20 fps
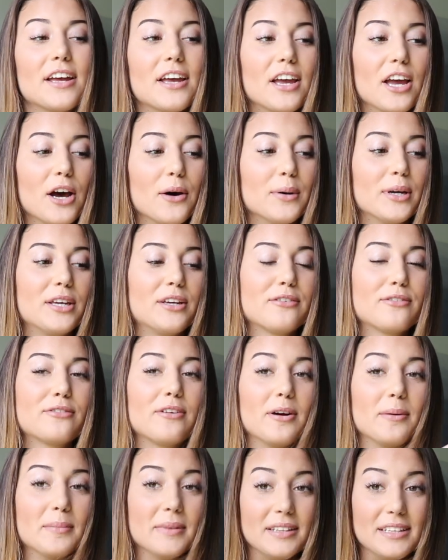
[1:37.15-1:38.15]
going
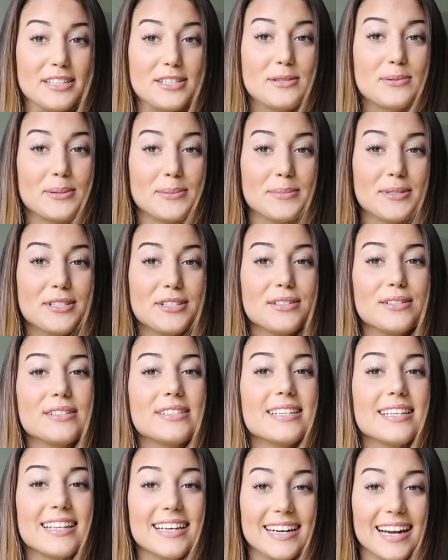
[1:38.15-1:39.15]
from this swimsuit
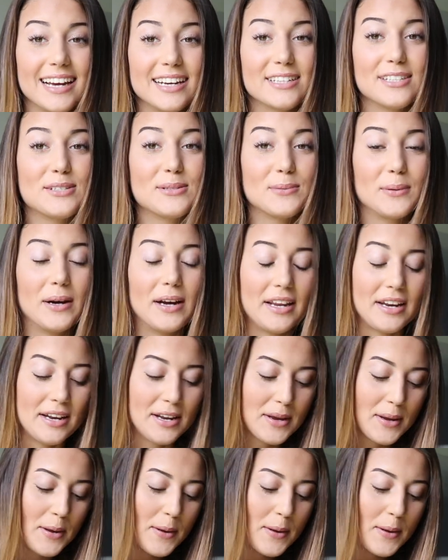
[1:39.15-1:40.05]
to the next one.